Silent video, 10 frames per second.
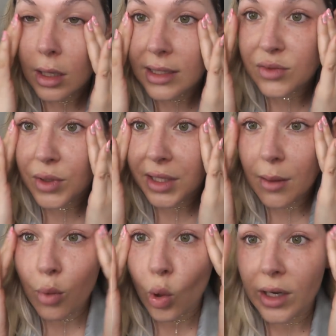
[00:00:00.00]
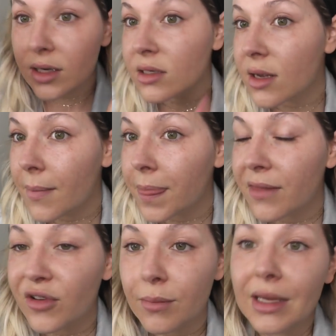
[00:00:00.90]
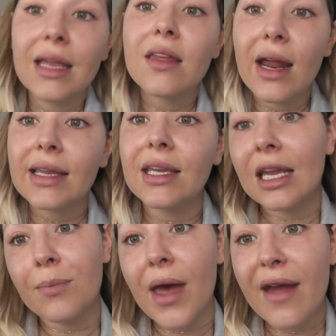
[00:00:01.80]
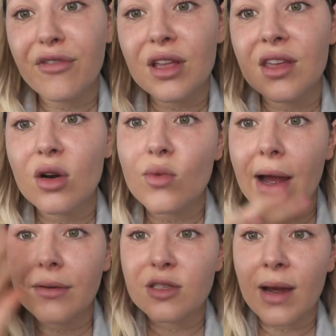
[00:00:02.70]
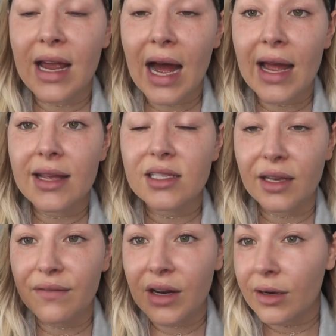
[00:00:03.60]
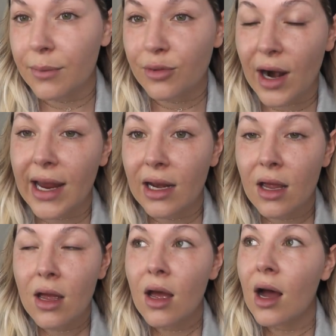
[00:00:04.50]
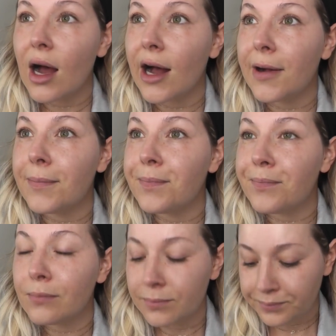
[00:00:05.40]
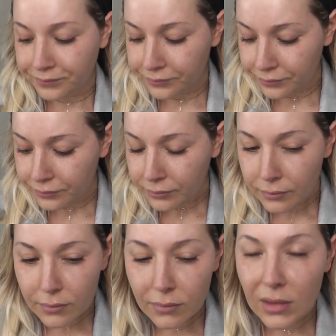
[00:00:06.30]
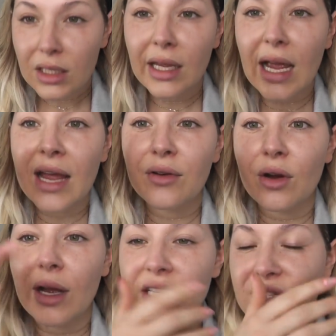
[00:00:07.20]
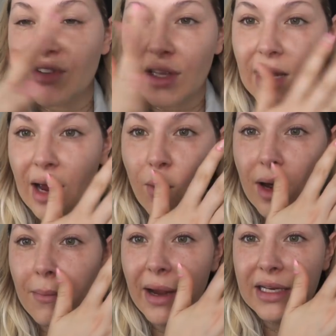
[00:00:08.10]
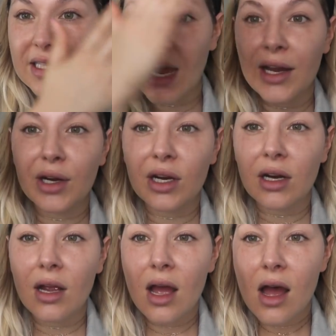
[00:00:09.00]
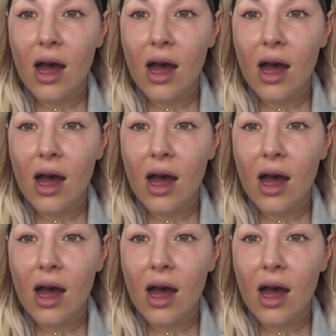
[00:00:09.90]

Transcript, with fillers: It's really important for me that I keep everything around my eyes like very bright. Um, like I don't know I just feel like I want my entire